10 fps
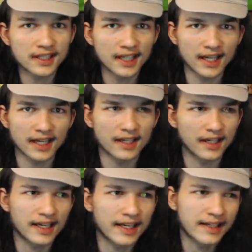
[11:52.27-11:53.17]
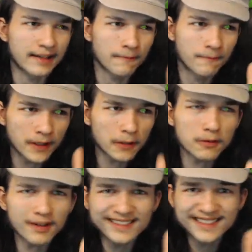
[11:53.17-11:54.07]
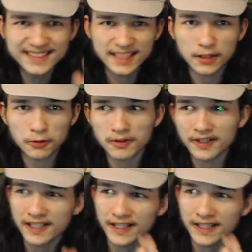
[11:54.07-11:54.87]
at a very stuttery